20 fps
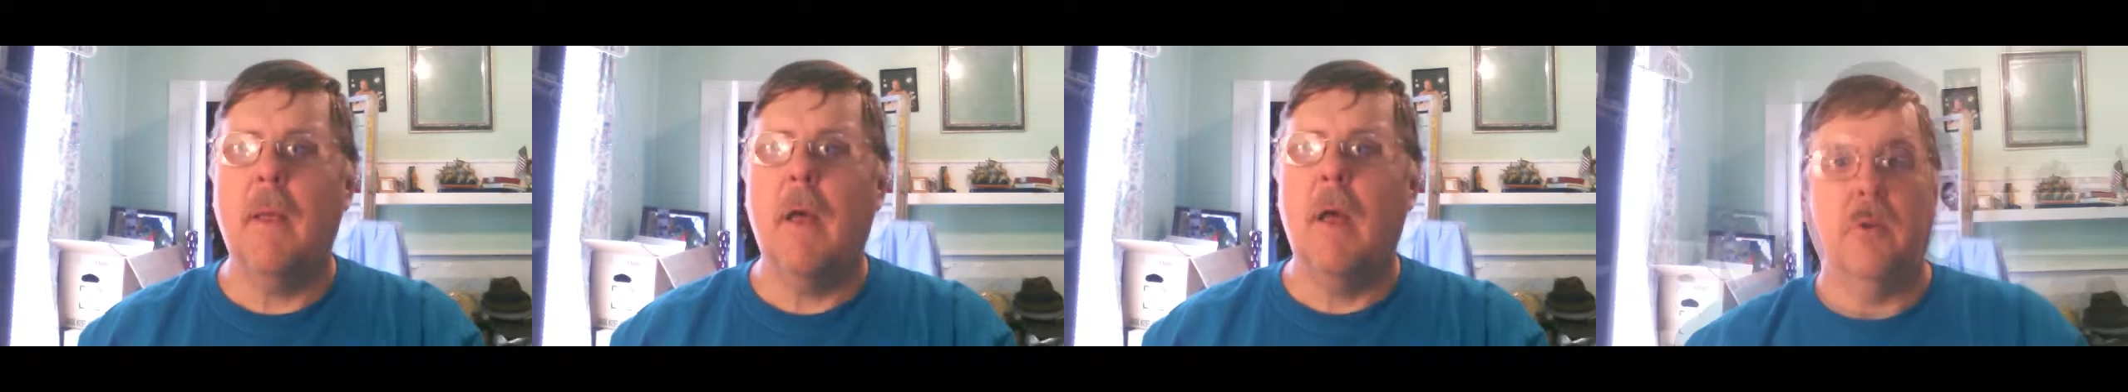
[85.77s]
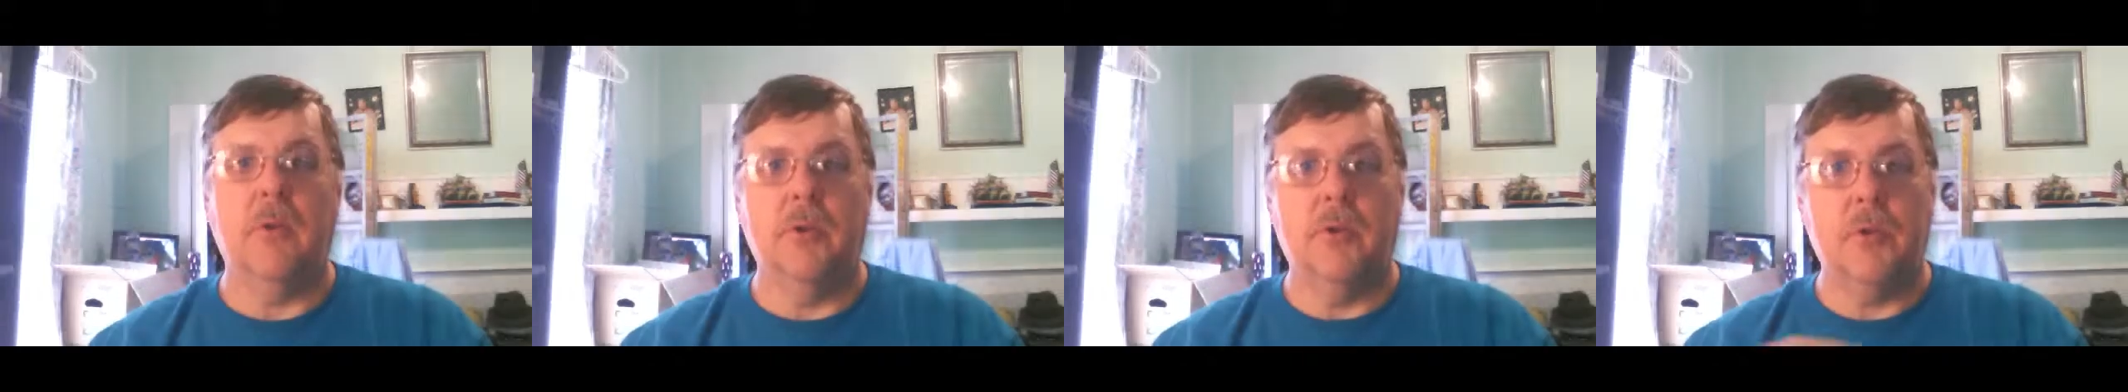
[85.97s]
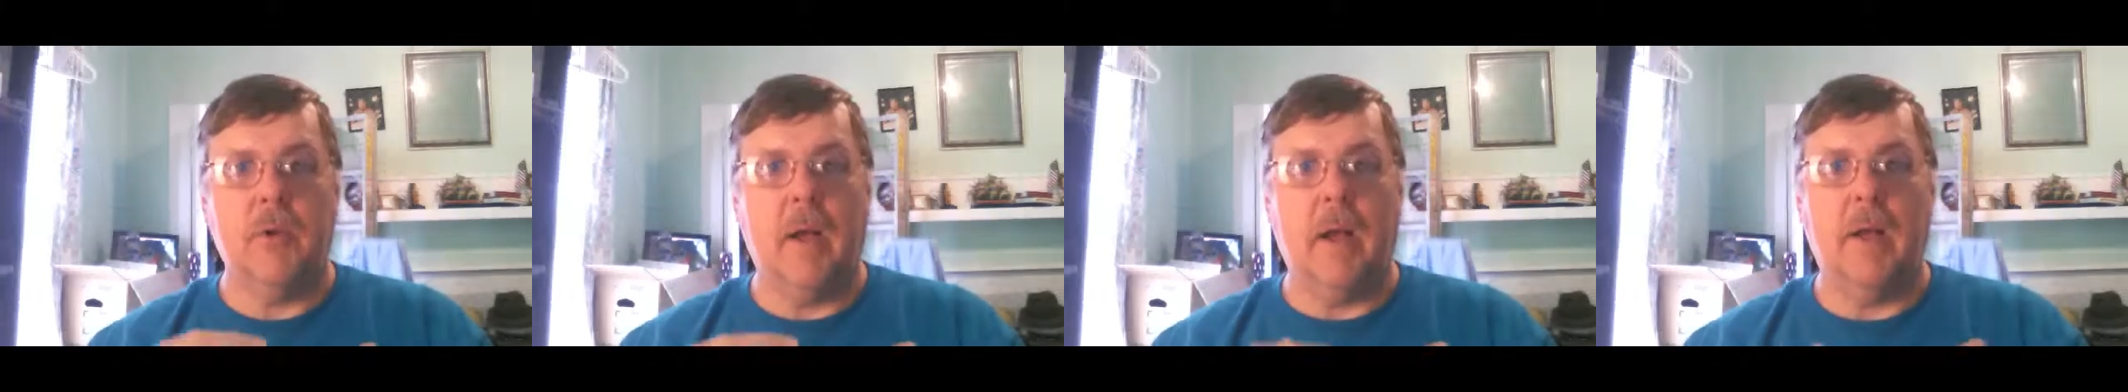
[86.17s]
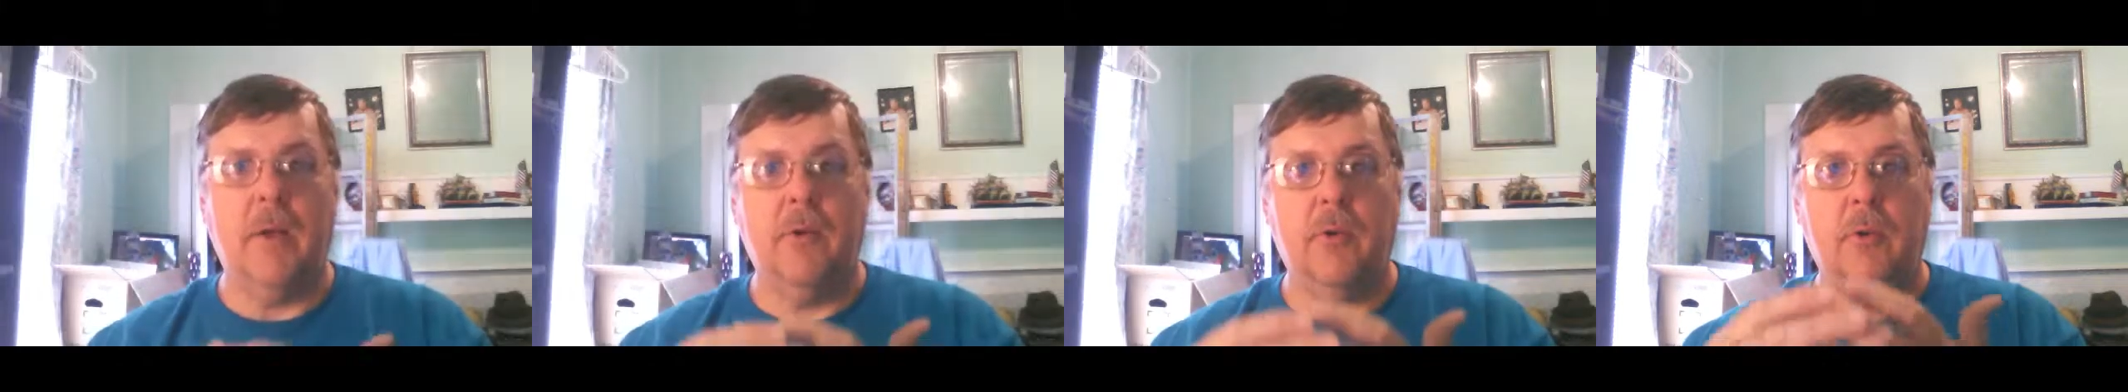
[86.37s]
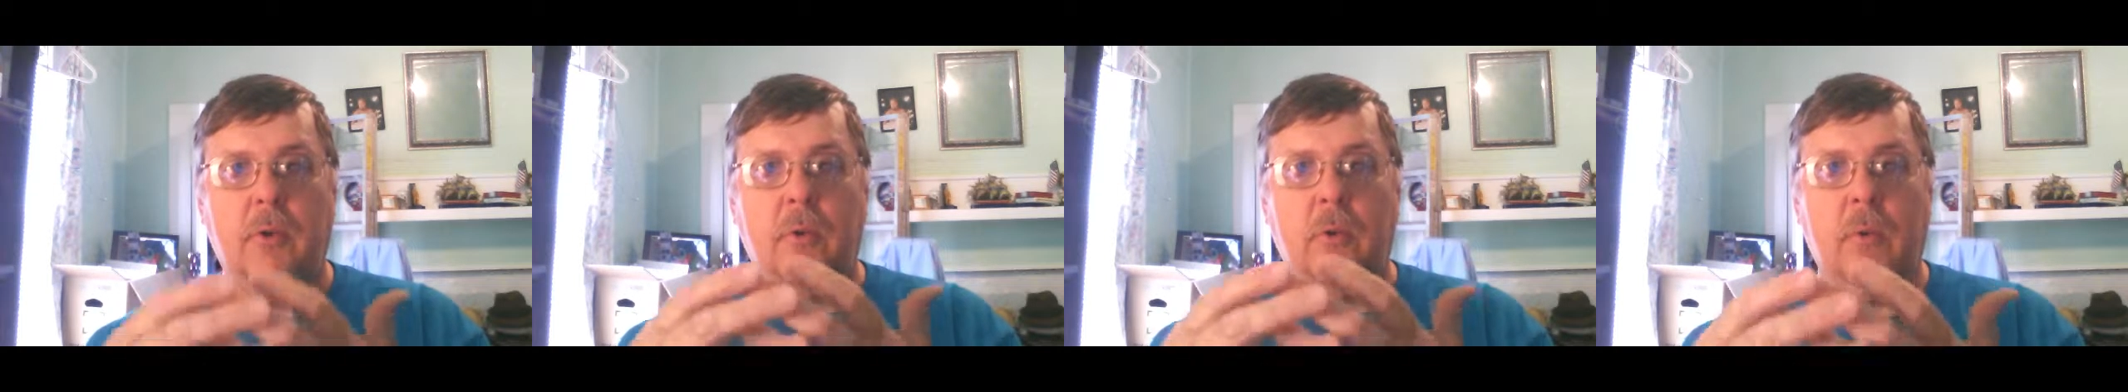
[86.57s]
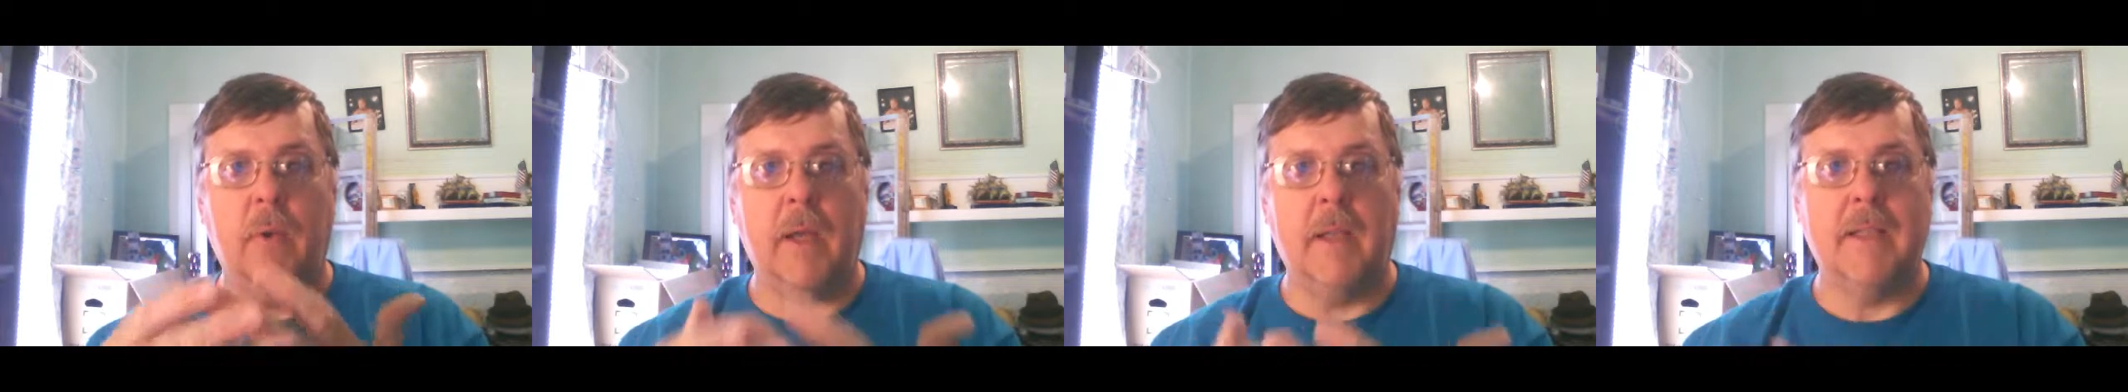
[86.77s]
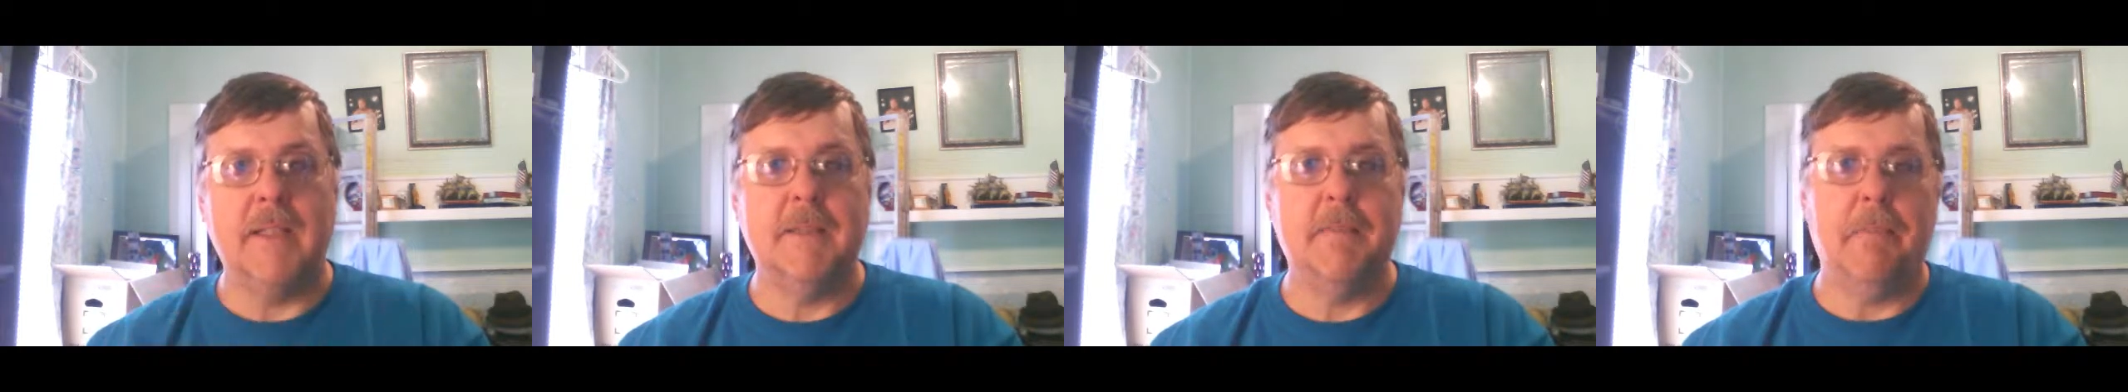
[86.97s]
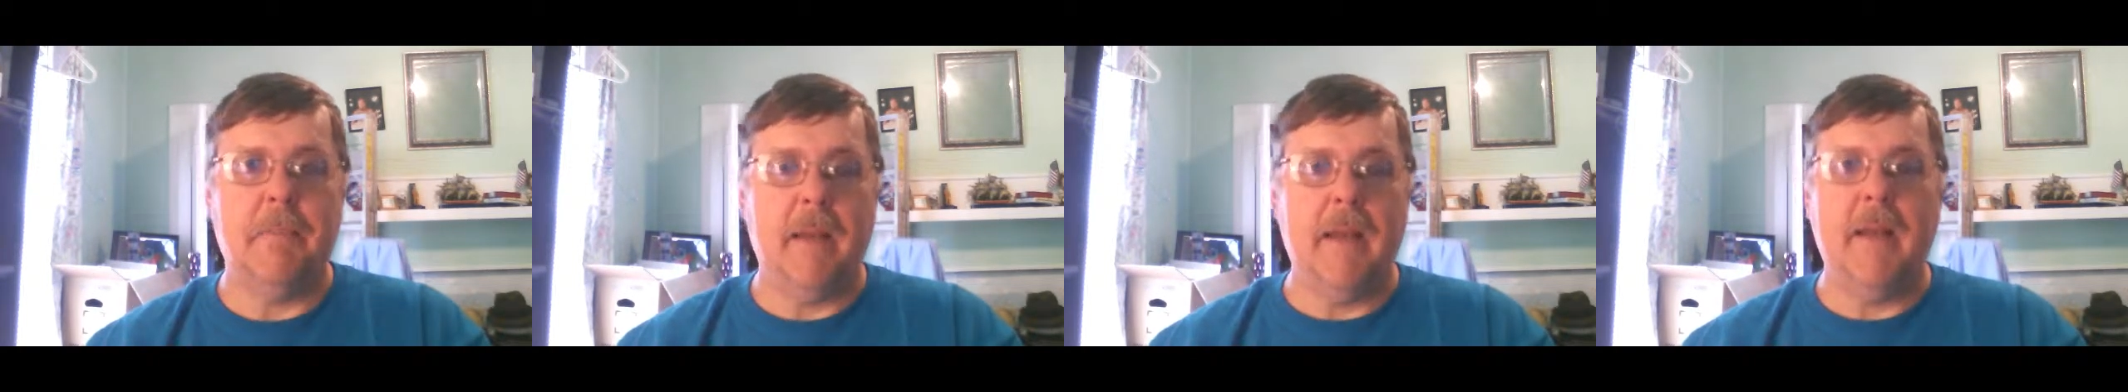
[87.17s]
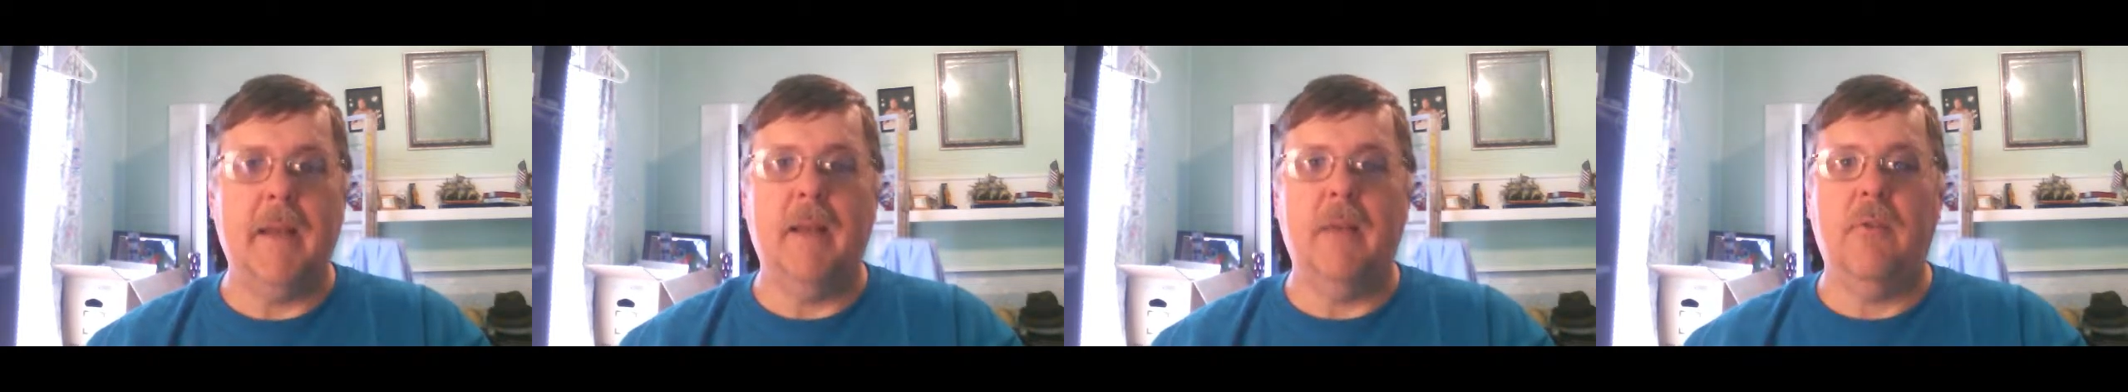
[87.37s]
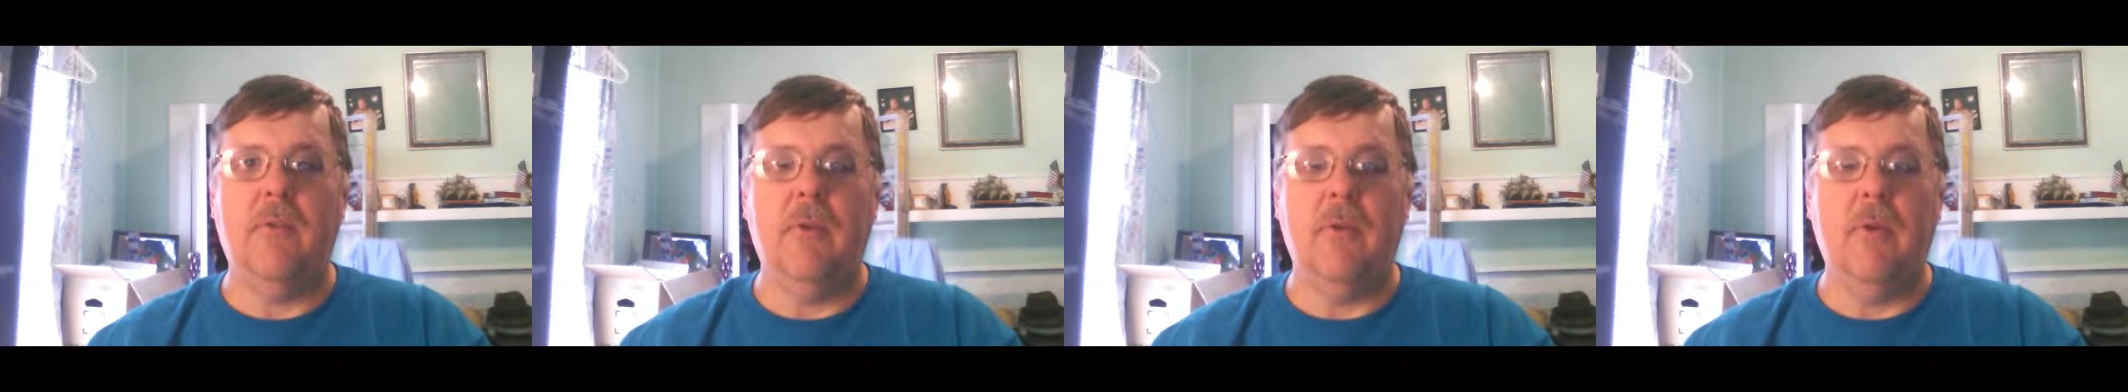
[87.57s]
to try to explain
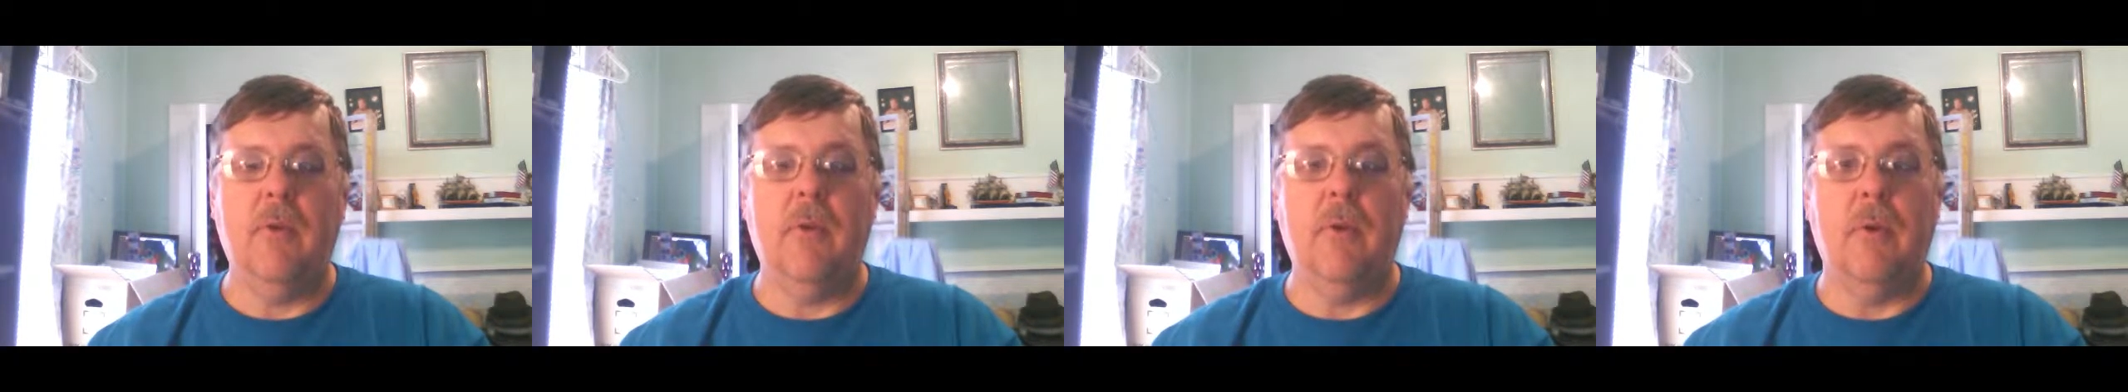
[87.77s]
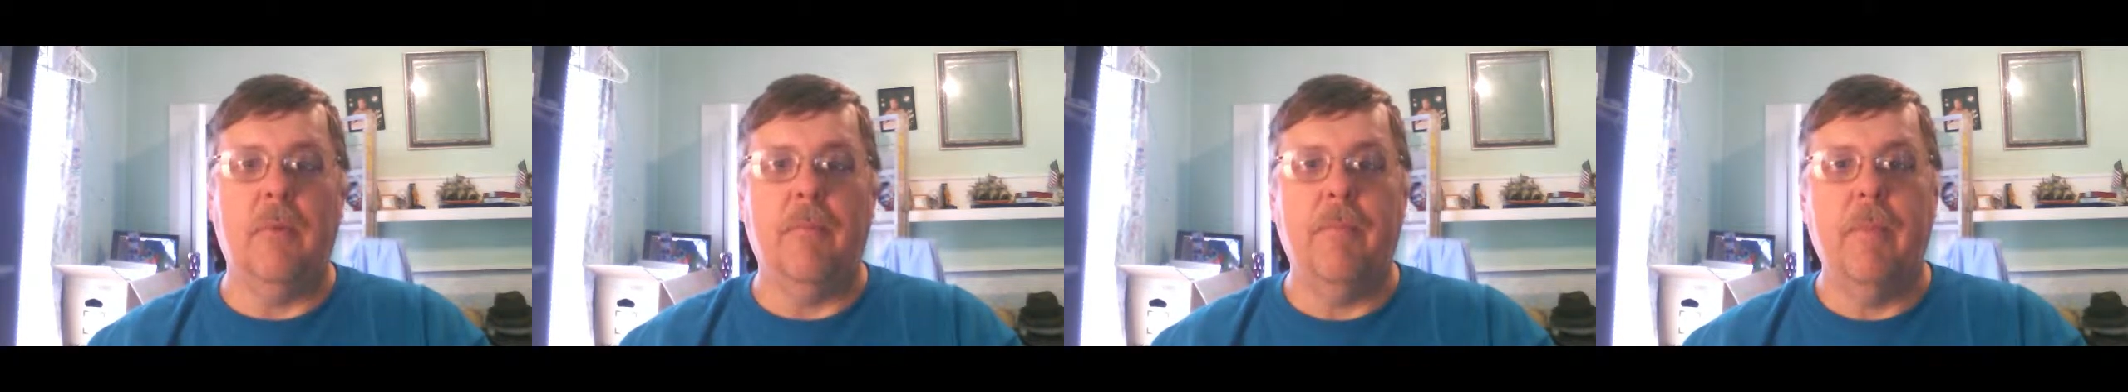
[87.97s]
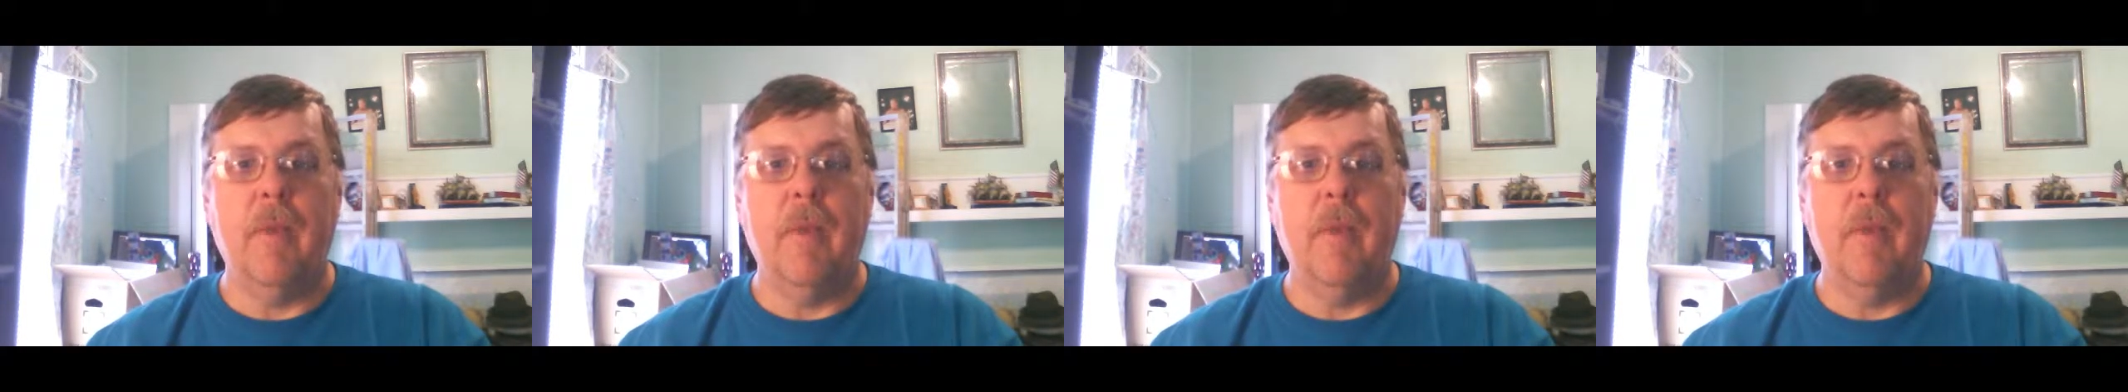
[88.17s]
it to you.